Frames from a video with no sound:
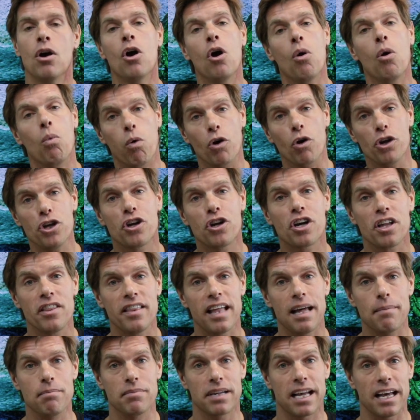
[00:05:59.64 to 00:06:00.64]
What you can
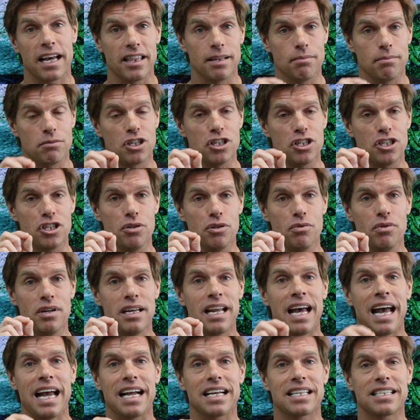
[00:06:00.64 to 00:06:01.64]
get them to do
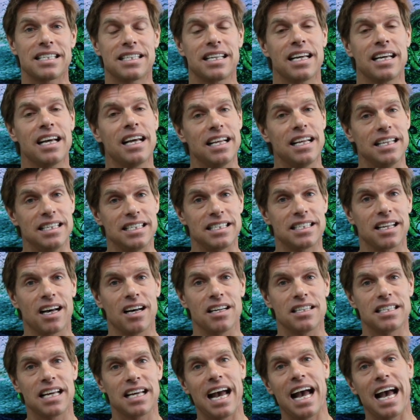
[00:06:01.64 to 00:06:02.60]
next is start to